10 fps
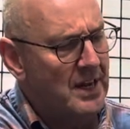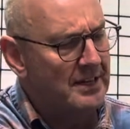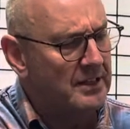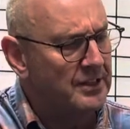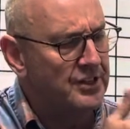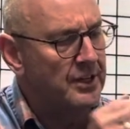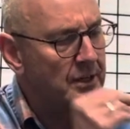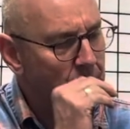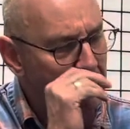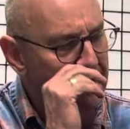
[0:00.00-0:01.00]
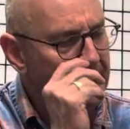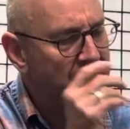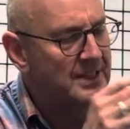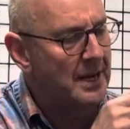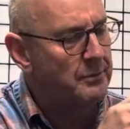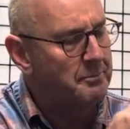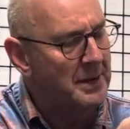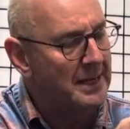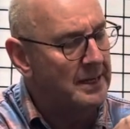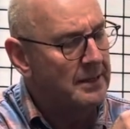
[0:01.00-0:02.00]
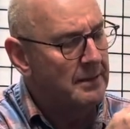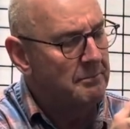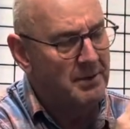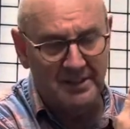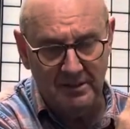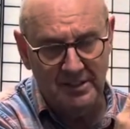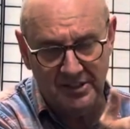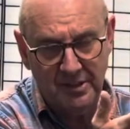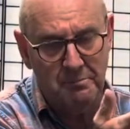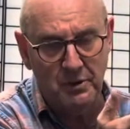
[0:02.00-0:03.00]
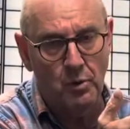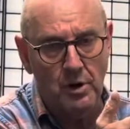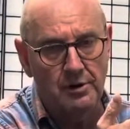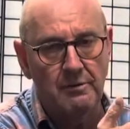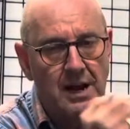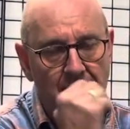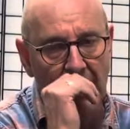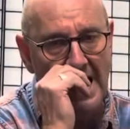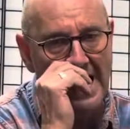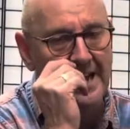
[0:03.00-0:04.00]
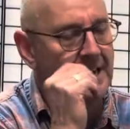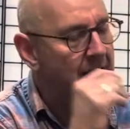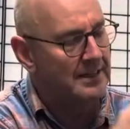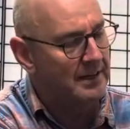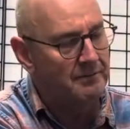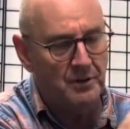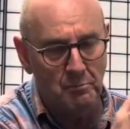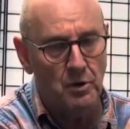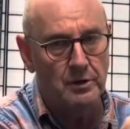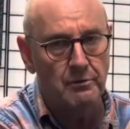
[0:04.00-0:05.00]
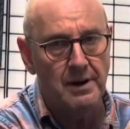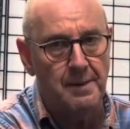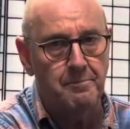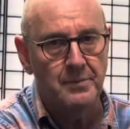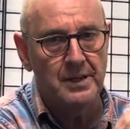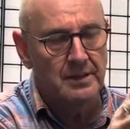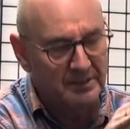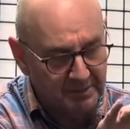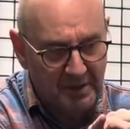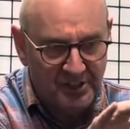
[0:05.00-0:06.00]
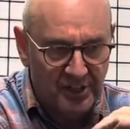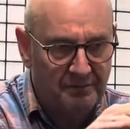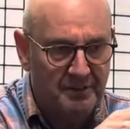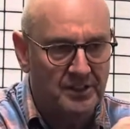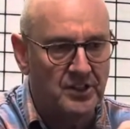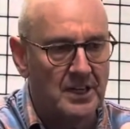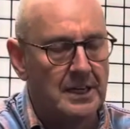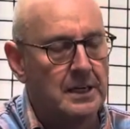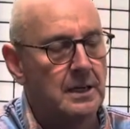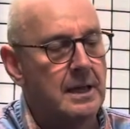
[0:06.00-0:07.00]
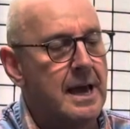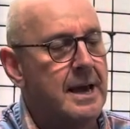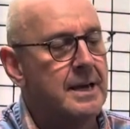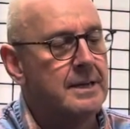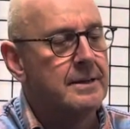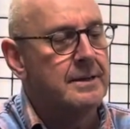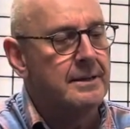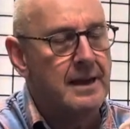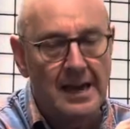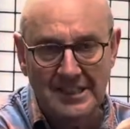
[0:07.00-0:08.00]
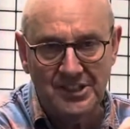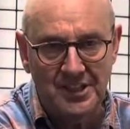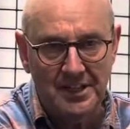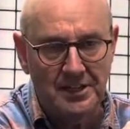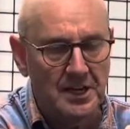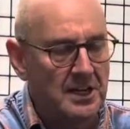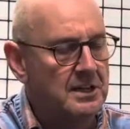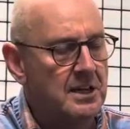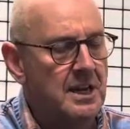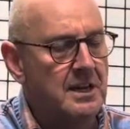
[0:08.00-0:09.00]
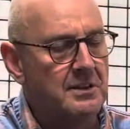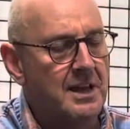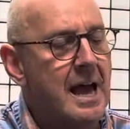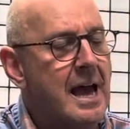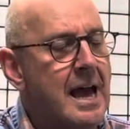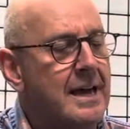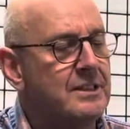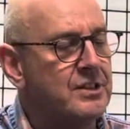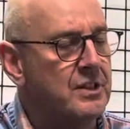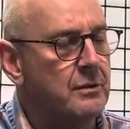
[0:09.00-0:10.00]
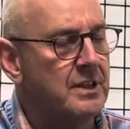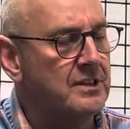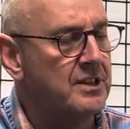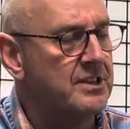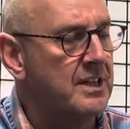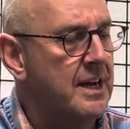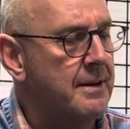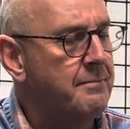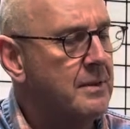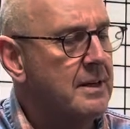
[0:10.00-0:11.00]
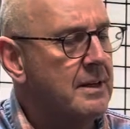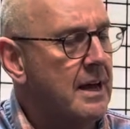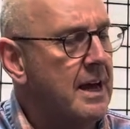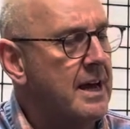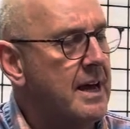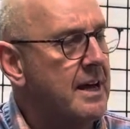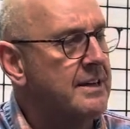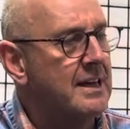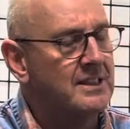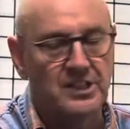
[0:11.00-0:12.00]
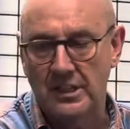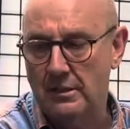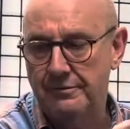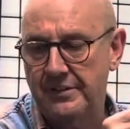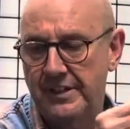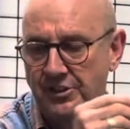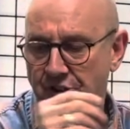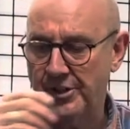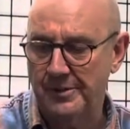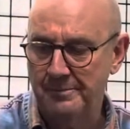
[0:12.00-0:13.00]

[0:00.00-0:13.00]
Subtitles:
because you could wear this out, but this can be worn around a hut and give you more grip, especially if it's a little icy in the hut. So this is a nice little feature.